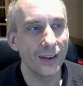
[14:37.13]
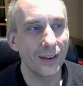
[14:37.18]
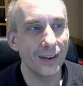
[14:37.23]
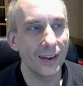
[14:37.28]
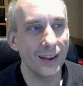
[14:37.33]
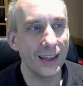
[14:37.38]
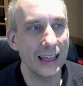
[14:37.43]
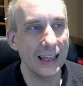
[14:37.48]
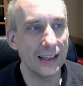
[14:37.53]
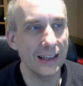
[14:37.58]

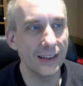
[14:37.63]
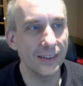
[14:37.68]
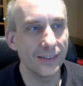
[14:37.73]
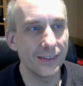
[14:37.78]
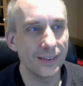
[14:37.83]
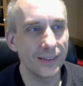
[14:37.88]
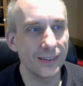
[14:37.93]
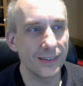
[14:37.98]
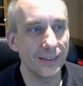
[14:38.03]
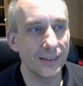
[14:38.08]

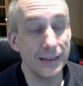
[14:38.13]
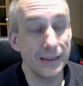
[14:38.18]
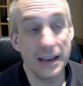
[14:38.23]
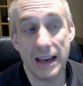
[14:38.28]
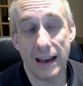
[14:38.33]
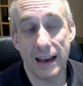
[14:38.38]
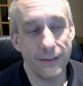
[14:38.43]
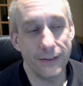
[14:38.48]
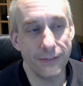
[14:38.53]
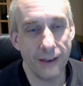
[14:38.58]

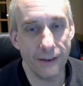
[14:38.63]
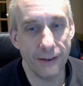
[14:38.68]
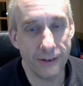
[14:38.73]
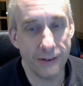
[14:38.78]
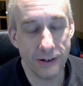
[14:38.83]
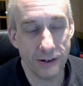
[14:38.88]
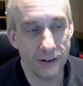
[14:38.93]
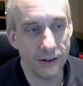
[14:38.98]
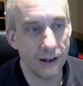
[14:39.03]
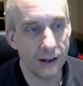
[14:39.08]
If
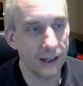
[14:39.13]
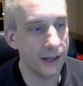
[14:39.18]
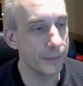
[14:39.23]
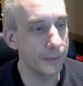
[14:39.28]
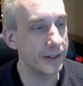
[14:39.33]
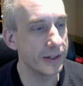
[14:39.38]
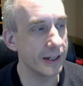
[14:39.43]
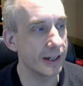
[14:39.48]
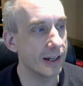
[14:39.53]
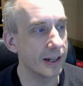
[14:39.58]
you do like a
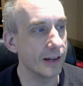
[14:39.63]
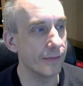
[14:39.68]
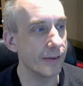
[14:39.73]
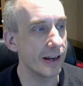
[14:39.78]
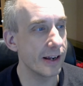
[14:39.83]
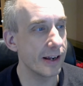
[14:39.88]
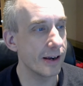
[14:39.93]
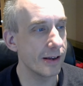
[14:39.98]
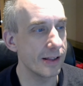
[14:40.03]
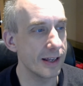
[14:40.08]
particular
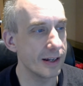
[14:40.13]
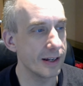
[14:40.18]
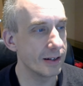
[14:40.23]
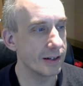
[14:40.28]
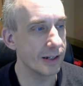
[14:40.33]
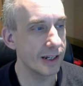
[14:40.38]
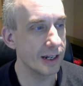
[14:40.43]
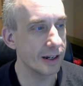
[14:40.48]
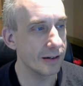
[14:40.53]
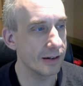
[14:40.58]
video,
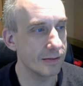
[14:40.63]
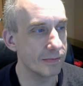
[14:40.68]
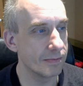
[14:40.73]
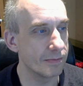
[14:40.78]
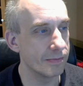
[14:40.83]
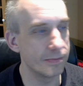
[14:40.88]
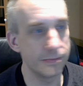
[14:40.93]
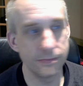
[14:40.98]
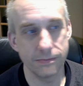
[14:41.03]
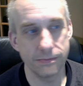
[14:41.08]

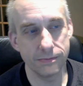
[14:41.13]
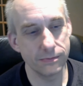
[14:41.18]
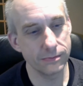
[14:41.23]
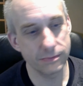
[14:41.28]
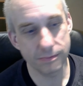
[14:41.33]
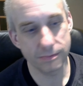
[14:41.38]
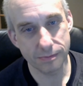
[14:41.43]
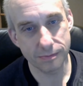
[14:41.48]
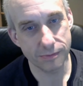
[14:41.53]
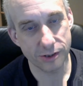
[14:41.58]
then
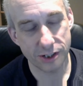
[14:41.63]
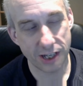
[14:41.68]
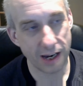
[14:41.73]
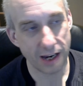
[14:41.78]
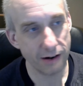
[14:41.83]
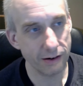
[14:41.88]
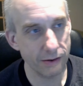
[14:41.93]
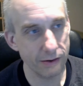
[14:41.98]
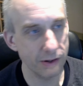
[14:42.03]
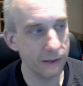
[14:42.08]

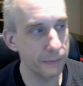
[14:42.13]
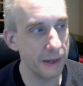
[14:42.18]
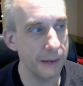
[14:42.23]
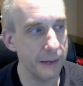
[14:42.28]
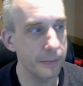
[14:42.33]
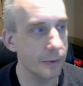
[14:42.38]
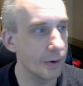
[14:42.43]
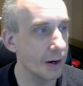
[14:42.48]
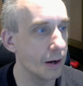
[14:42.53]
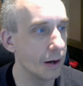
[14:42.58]
share it with
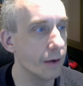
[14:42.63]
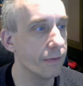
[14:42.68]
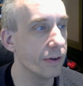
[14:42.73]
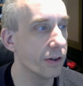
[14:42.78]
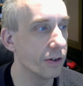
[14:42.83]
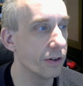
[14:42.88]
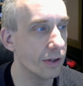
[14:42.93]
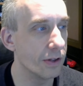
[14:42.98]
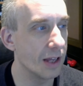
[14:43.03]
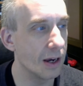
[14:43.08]
people, however
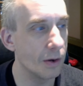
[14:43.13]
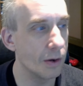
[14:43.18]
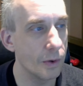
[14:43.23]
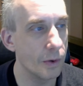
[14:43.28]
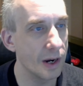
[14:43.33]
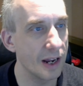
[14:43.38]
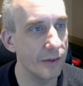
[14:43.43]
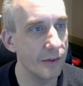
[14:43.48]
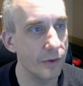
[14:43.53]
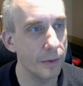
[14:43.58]
you do that or
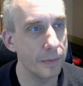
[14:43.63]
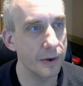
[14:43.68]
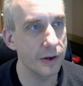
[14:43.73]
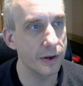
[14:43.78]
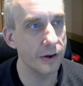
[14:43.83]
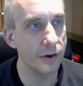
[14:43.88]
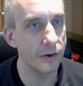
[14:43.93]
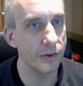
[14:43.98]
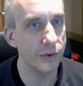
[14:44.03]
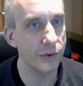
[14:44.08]
whatever,
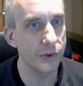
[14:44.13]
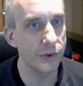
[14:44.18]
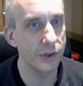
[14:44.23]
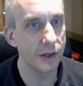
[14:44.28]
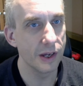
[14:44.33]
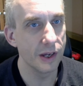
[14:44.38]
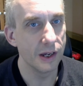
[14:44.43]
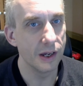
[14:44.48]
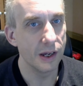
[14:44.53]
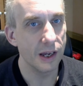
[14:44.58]
because
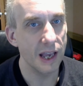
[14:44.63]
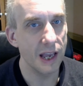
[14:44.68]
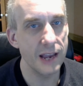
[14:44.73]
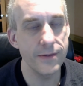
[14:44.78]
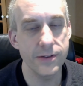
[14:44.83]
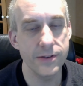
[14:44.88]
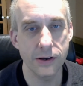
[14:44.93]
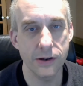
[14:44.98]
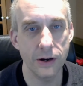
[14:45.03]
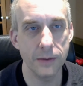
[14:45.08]

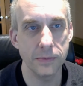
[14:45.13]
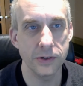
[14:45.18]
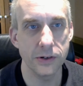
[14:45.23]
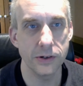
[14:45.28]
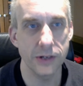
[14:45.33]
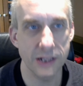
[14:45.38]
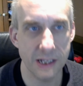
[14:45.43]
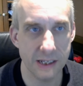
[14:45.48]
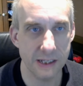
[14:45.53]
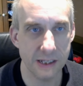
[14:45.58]
even though I'm
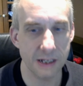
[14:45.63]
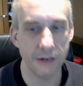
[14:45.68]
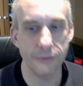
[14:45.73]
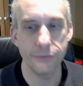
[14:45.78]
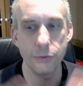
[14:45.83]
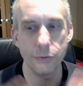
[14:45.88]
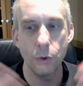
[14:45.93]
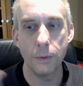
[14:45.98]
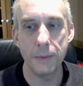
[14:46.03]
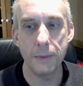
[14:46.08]
doing this in a
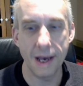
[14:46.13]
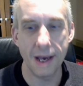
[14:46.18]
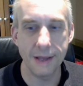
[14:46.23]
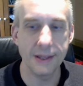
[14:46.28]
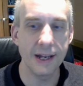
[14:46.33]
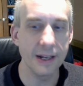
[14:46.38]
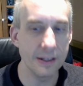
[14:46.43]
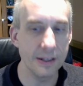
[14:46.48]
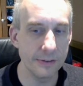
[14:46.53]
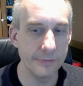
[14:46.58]
format
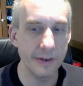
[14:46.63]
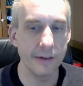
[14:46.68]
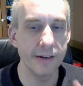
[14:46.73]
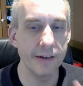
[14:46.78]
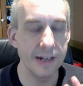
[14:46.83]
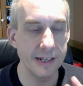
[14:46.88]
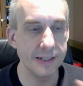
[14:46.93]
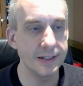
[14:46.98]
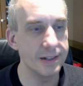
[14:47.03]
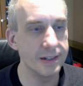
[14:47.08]
that is
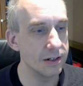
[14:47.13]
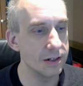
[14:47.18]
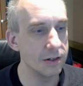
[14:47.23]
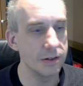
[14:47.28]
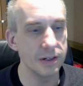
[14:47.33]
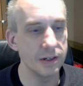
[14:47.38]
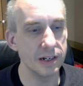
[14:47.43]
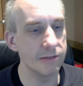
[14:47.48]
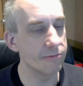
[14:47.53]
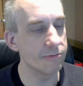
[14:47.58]
very easy to
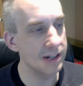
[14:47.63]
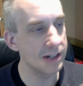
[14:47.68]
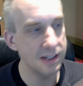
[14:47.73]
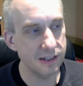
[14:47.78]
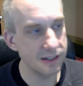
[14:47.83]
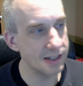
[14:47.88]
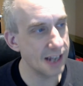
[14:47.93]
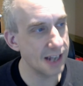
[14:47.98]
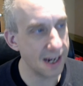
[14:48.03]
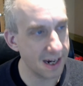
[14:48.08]
do and really
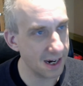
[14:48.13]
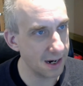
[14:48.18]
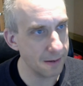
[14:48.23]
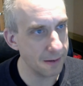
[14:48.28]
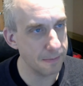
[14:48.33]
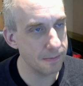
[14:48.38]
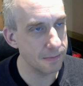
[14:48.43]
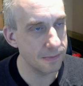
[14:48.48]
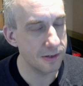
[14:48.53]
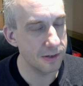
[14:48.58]
doesn't take
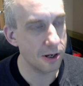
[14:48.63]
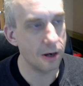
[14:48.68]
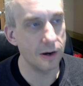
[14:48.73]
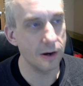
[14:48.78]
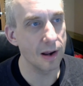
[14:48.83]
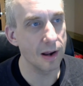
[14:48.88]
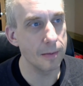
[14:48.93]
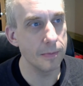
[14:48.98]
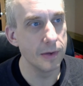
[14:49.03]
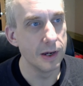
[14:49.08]
any
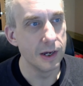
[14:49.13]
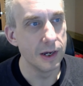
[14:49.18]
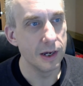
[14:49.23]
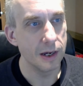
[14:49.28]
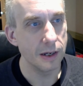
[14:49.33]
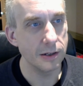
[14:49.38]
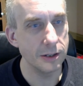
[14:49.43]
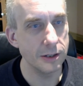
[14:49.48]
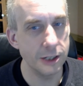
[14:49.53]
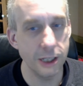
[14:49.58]
time,
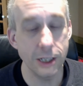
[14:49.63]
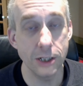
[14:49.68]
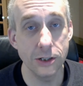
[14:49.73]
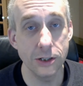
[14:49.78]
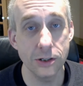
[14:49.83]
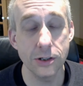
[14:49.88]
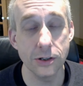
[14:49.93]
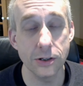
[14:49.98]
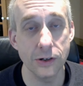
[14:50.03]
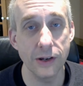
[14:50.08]
you
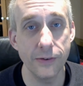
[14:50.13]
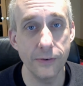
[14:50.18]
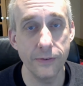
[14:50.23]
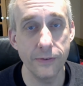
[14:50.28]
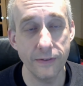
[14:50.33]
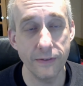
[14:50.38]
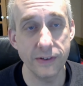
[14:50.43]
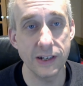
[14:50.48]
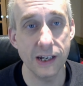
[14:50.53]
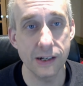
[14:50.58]
do, if
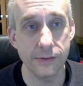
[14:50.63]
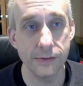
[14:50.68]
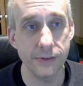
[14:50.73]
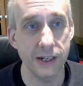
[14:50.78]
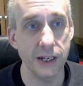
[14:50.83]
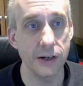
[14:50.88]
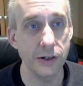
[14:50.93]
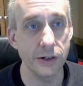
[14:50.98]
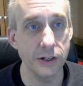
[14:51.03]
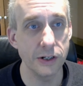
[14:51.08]
you've ever done a
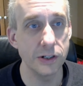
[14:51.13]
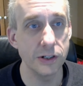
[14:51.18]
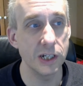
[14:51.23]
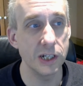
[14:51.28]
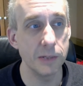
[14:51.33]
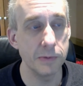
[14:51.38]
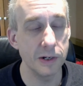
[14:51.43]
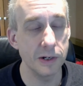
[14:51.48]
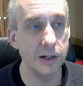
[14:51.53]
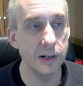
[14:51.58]
video on
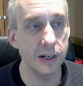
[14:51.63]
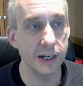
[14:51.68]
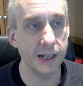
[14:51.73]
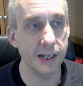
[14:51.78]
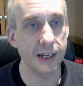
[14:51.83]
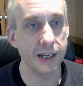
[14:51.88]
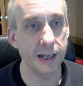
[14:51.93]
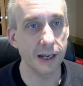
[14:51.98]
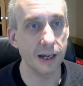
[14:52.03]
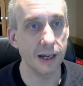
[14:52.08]
YouTube, you look at
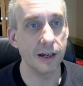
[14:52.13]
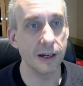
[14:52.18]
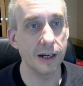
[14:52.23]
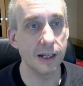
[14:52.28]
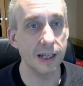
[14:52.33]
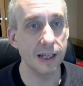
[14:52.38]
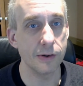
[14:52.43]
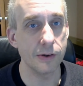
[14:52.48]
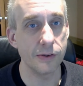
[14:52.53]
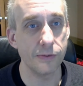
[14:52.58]
it and go,
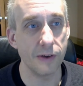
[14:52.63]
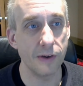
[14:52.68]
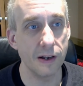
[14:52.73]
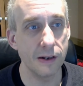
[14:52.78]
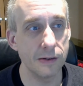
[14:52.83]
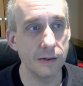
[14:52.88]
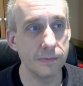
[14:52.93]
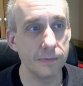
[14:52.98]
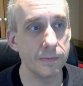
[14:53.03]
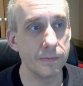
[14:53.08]
oh, that was
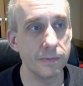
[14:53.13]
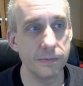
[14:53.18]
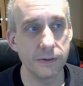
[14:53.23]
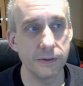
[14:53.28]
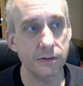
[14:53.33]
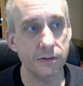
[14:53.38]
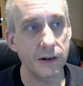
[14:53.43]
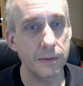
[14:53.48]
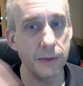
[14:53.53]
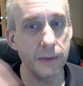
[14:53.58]
fun,
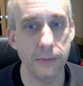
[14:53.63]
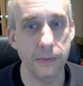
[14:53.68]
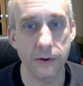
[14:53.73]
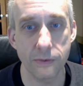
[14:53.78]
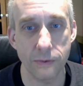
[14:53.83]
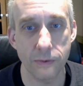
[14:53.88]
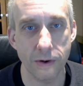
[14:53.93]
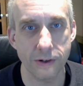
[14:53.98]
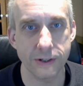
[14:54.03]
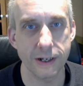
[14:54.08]
3 people
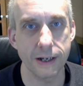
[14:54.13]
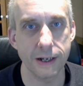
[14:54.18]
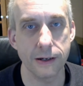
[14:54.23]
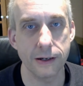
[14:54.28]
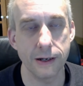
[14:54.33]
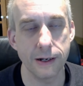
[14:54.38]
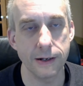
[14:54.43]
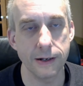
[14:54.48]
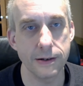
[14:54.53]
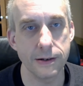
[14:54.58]
have watched it,
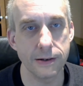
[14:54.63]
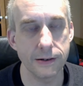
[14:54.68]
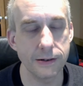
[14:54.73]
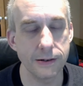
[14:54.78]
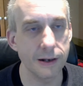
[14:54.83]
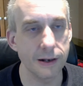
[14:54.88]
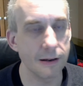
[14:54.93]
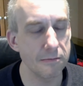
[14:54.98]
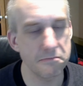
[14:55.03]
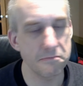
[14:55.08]
and
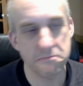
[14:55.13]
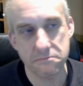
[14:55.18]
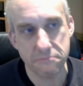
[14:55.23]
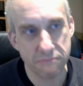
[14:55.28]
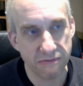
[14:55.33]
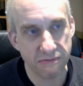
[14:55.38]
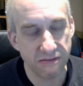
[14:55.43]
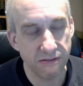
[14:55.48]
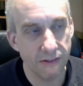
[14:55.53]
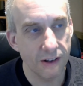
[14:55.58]

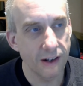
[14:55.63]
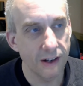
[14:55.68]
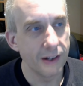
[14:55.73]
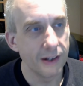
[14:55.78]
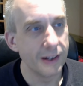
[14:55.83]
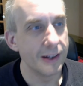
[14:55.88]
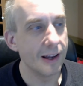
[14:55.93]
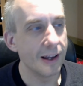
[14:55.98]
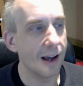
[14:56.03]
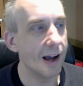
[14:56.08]

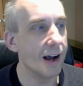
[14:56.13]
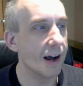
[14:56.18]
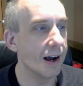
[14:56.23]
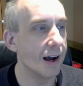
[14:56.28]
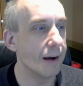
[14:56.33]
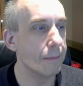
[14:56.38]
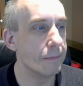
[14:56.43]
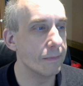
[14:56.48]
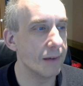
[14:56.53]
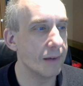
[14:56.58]

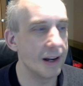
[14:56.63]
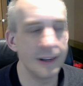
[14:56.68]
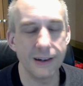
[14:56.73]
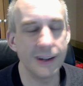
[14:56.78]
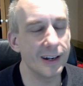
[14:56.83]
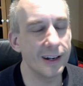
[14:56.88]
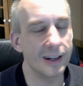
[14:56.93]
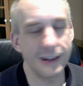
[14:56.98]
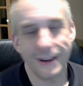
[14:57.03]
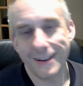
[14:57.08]

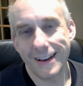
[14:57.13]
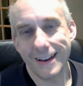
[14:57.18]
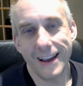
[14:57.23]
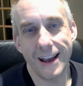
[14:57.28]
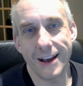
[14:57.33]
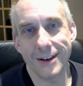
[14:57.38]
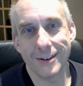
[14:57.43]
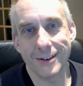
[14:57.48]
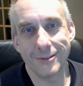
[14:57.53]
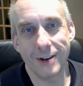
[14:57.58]
And I don't
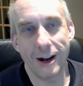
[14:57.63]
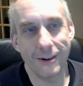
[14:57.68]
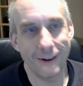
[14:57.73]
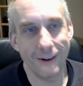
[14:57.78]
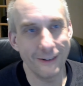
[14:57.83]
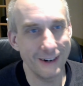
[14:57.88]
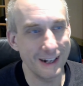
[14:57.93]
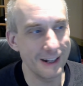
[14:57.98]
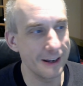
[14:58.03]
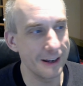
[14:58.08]
care.
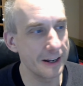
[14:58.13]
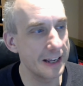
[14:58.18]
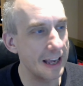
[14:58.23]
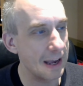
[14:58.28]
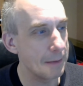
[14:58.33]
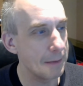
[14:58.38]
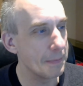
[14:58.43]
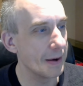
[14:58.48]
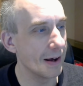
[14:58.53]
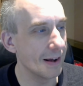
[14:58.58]
I really don't
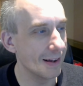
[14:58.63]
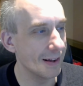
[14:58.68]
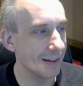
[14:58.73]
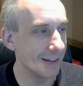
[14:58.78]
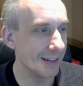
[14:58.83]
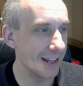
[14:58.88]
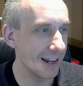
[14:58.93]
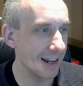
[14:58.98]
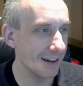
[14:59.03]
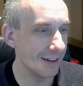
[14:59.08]
care. But
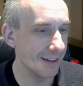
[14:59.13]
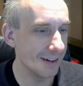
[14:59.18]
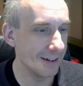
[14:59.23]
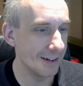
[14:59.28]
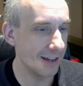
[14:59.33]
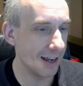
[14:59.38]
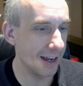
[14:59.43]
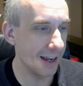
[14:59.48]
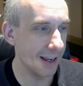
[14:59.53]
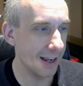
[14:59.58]
at the end of the
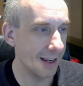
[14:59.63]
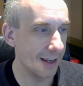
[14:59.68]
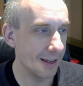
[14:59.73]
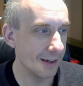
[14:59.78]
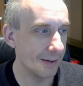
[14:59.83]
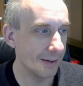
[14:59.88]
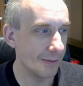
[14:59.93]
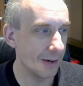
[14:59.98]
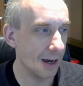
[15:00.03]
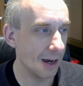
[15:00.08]

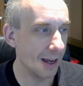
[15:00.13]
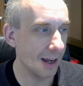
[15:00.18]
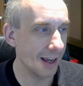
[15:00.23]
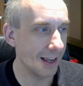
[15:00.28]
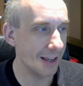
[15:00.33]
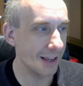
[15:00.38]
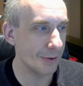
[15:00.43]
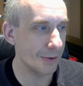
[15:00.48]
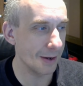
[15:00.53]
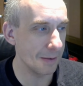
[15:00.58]
day, I
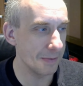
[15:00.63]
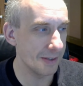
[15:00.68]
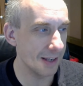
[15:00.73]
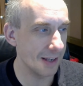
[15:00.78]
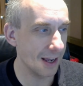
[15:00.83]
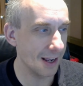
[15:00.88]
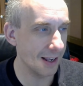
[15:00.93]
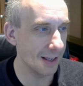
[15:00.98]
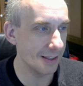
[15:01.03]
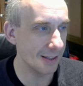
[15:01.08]
guess what I'm
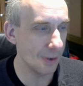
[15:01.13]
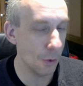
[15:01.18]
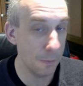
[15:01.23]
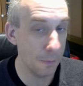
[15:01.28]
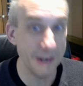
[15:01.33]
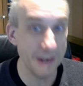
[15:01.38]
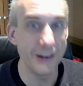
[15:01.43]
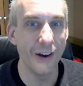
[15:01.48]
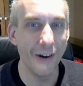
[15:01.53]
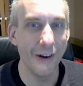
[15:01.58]
saying is it would
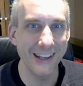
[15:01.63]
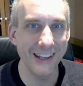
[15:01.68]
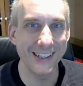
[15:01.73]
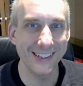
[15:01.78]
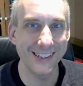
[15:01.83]
be nice